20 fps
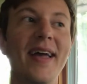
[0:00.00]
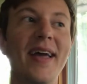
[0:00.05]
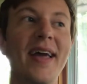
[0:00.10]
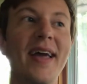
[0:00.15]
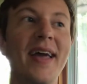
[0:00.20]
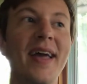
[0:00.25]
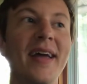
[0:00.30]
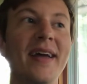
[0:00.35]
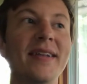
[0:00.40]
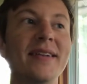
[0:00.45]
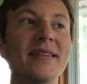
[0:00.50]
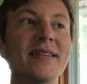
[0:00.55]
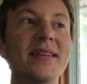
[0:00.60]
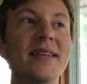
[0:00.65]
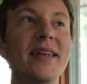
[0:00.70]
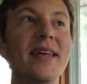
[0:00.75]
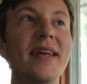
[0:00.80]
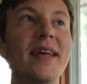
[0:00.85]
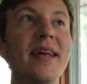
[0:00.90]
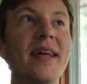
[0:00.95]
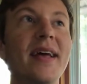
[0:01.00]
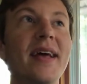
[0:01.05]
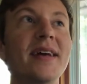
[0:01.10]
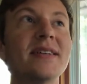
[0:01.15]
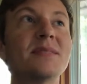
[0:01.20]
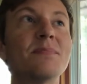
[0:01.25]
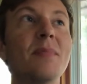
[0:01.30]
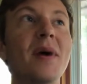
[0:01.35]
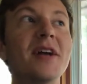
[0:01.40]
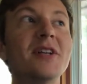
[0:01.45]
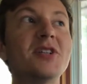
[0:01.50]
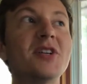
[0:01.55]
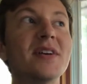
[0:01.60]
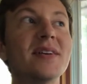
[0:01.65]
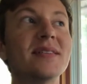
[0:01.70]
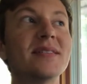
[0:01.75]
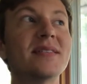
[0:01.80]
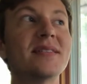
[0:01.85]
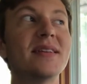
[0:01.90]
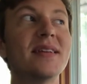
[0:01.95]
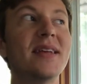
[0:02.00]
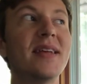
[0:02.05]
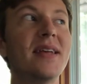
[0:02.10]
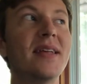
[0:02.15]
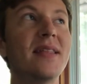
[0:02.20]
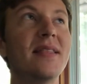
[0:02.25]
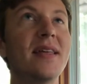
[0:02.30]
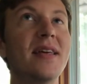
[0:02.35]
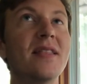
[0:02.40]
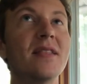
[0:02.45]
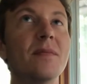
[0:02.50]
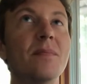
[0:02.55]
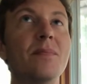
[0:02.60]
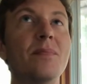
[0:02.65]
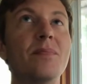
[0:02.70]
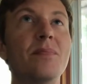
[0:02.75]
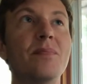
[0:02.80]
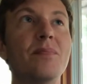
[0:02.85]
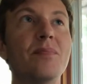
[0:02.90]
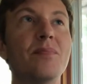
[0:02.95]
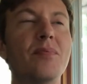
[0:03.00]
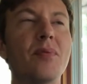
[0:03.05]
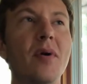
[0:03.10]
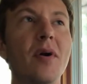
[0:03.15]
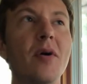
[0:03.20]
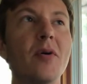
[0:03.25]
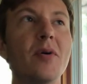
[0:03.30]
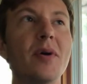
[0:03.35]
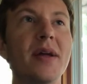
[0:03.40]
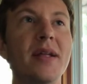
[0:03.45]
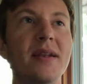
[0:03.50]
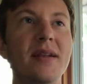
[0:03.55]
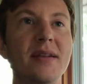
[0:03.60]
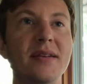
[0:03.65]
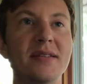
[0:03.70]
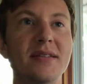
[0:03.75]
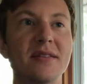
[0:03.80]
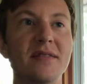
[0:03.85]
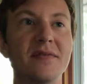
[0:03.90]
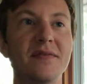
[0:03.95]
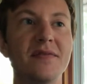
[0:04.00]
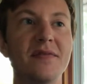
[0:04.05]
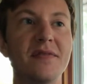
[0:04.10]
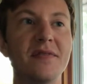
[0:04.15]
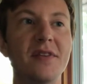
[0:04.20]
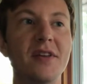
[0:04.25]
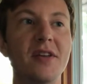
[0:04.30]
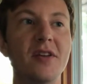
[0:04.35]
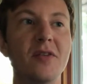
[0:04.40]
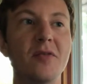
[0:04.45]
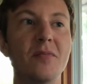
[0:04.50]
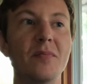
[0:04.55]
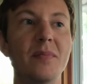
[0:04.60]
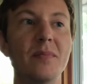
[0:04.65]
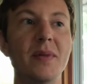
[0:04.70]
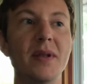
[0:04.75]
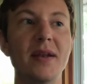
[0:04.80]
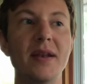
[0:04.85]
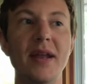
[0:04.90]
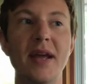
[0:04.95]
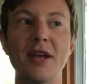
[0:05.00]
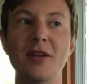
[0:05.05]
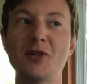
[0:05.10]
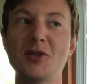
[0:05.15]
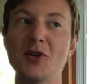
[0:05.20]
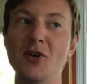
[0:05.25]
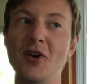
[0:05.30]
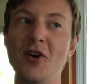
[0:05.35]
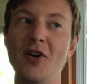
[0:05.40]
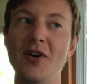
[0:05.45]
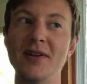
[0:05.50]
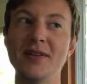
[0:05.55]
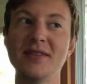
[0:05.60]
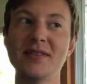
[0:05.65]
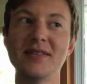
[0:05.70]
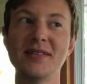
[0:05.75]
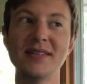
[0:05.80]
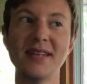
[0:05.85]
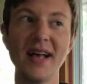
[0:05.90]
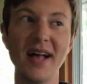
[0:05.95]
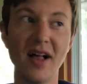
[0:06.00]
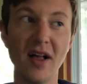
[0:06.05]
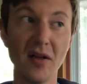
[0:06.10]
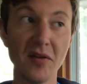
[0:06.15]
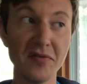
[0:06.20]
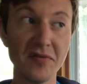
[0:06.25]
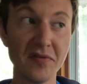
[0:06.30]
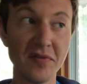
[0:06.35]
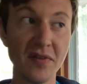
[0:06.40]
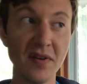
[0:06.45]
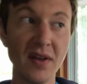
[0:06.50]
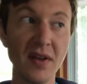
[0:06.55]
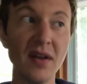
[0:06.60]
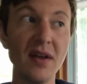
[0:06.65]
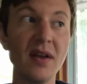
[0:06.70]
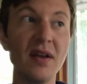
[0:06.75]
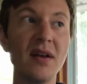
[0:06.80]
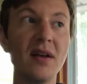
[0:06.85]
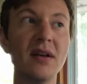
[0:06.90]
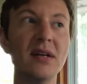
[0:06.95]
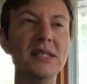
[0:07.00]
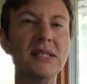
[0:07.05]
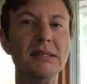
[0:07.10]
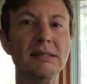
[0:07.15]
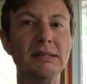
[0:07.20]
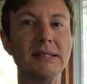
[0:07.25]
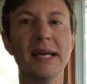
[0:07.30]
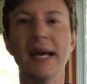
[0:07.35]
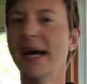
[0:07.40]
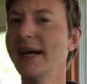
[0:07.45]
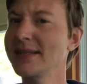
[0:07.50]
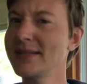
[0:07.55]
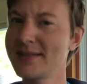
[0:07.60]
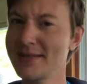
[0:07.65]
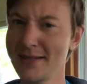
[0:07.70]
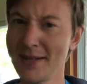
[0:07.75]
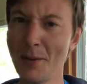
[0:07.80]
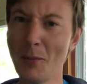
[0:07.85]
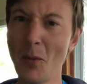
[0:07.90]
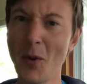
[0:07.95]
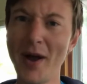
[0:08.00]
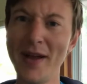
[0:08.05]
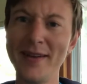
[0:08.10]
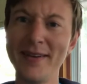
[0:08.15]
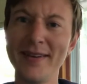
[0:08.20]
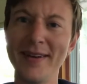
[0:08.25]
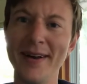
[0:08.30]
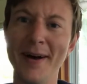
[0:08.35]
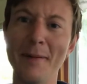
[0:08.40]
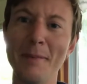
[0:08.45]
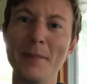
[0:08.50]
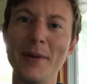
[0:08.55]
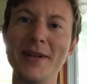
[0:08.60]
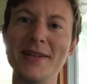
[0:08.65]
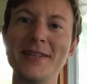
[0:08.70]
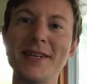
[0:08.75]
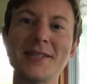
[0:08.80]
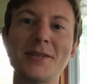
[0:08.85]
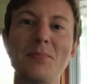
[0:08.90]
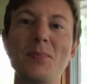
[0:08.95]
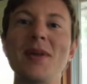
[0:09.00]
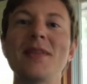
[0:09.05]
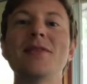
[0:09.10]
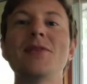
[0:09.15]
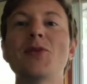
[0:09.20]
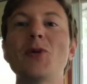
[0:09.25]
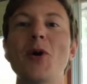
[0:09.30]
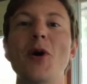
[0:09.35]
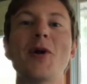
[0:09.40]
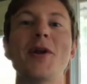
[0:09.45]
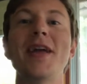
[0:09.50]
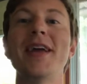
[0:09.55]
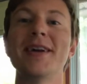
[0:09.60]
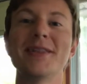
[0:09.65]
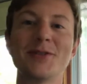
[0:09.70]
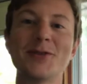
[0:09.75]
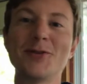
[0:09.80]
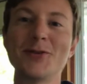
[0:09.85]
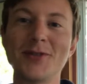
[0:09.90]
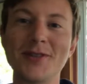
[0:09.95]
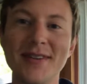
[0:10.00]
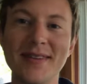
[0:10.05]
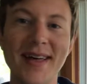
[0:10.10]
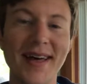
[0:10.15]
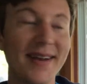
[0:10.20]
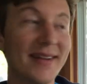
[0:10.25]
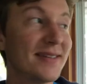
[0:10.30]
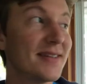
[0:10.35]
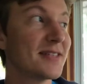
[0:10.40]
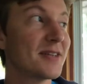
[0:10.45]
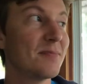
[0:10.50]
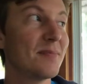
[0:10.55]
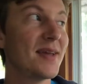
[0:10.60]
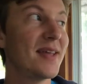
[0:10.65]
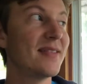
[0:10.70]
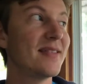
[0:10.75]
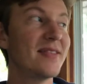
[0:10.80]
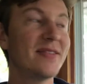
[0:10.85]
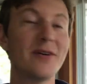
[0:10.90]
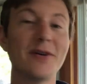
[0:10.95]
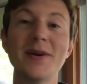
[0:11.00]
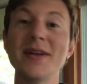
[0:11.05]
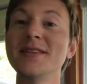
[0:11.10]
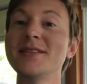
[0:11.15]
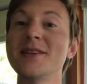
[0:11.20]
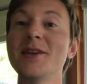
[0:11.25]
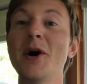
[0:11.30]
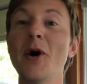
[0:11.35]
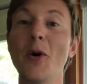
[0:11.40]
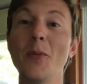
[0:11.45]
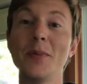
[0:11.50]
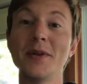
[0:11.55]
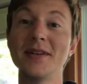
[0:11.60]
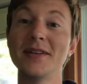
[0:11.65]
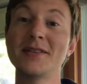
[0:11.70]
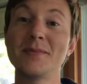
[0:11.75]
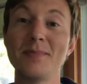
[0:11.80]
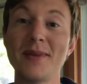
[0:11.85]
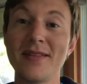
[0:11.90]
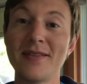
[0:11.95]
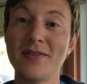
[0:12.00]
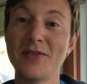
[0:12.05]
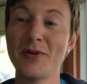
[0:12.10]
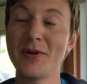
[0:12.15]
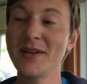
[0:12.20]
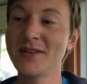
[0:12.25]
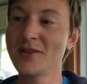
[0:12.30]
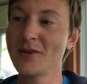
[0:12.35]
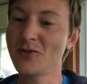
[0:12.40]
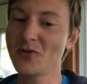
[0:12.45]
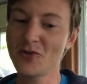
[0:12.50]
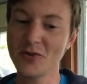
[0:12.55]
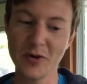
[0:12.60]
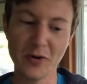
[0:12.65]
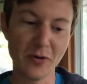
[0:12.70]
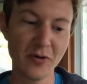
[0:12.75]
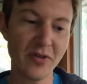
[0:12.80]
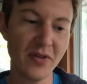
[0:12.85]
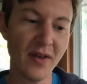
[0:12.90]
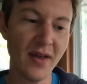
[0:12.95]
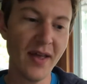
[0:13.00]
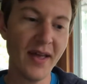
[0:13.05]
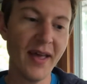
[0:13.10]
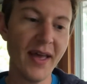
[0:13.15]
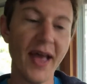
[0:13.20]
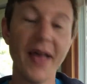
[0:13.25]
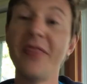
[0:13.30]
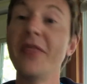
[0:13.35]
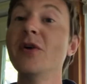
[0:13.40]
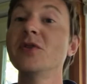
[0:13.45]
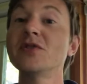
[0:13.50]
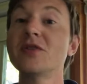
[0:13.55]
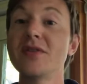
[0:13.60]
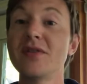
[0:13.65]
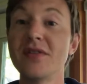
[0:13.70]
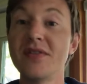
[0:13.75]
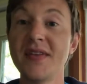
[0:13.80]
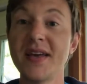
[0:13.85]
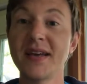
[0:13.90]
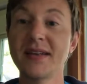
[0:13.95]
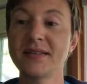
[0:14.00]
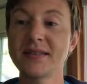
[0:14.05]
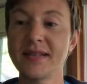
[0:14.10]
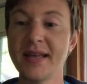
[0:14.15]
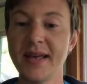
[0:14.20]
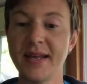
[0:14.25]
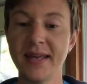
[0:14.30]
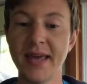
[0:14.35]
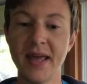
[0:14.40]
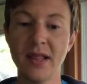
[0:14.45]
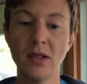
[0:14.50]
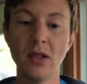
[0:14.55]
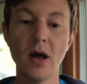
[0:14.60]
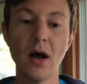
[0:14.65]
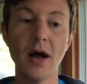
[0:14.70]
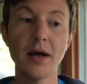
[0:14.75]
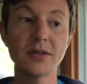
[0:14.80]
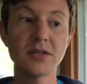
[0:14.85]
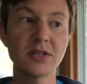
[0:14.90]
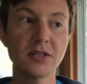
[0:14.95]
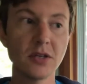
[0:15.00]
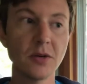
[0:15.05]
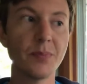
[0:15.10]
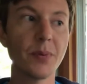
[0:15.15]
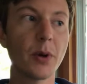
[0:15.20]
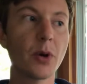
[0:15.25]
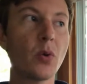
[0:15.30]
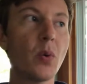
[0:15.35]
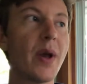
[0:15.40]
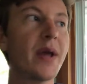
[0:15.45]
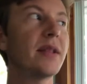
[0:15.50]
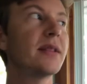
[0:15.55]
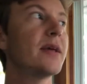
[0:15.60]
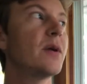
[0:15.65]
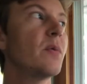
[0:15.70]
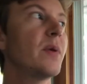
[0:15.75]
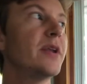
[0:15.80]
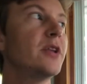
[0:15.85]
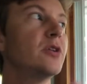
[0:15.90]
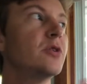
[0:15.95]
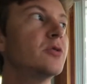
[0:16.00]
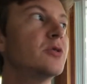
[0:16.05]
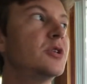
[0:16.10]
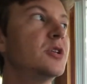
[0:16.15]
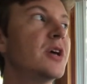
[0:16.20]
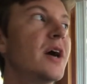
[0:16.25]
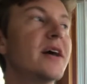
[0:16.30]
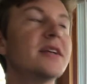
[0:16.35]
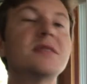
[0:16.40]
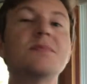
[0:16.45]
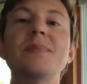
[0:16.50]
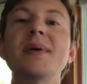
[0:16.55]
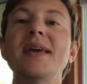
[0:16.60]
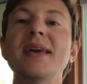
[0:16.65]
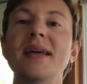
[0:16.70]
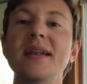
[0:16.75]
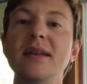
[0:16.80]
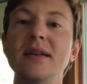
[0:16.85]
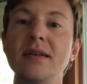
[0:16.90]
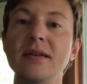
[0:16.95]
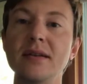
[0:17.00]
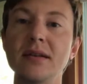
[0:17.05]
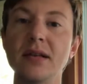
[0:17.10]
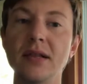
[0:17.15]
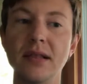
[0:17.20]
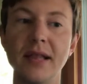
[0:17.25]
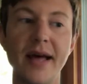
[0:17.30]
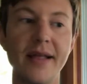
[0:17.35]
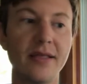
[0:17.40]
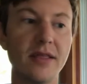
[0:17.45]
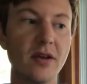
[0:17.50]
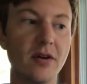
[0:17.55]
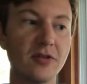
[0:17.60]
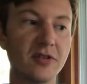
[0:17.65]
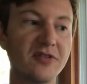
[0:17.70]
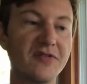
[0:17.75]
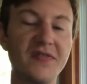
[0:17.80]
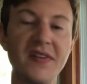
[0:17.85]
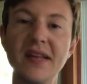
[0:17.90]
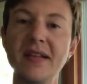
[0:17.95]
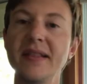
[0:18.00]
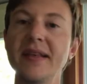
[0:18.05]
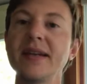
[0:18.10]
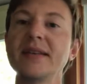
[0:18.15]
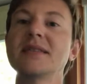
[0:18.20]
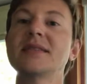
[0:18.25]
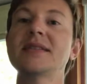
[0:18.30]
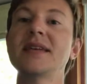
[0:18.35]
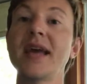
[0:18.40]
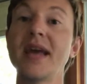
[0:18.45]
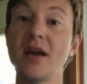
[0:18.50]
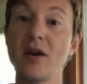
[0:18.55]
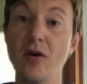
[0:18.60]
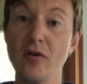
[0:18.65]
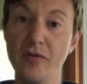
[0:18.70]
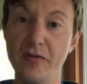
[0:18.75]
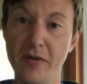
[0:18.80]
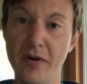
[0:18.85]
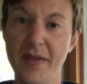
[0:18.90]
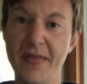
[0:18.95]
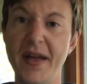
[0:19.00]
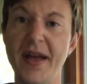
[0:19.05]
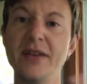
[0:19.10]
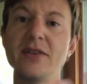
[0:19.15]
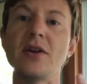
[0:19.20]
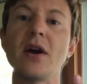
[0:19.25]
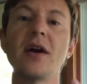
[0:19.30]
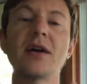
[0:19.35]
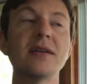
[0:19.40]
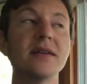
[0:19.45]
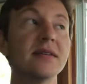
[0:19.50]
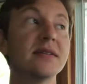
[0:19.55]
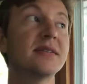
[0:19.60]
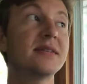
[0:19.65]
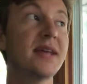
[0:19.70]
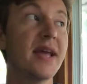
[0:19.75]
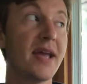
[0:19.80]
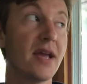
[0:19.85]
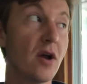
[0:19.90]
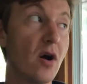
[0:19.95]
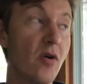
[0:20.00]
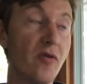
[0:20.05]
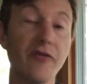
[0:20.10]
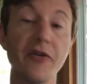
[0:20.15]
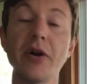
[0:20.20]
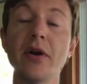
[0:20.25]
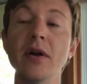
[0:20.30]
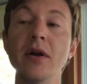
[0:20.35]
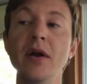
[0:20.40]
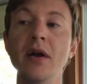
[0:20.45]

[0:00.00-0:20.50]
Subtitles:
And as much as in the brokenness of human nature on itself, yes, somewhat. But it doesn't mean that there aren't answers to that. It doesn't mean that there isn't hope. It doesn't mean that there isn't truth. And those are the things that get lost super quickly when you just begin to let those feelings take over and that darkness take over,